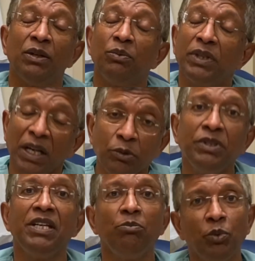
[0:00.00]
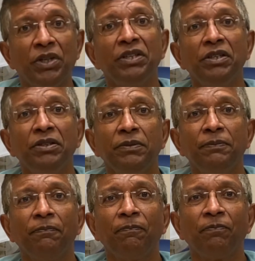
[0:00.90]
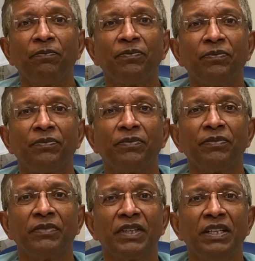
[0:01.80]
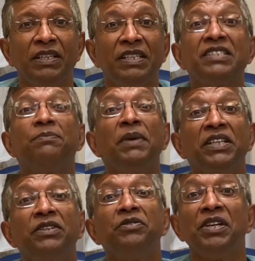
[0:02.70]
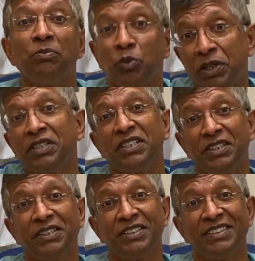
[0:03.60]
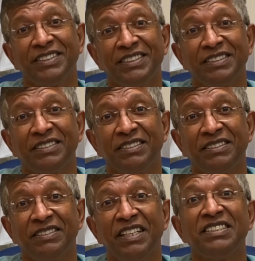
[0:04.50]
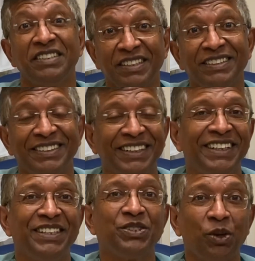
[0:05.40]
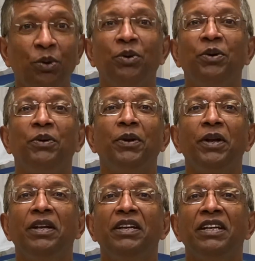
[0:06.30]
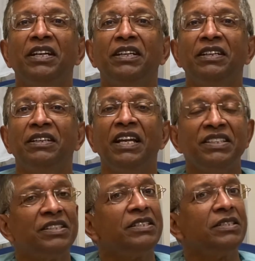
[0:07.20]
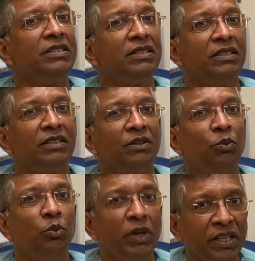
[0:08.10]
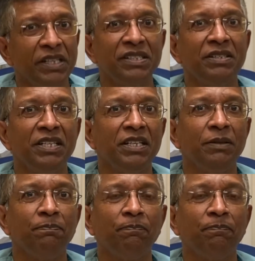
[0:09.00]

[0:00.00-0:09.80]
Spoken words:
Without teamwork, it doesn't make the dream work, doesn't it? So, let's work as a team,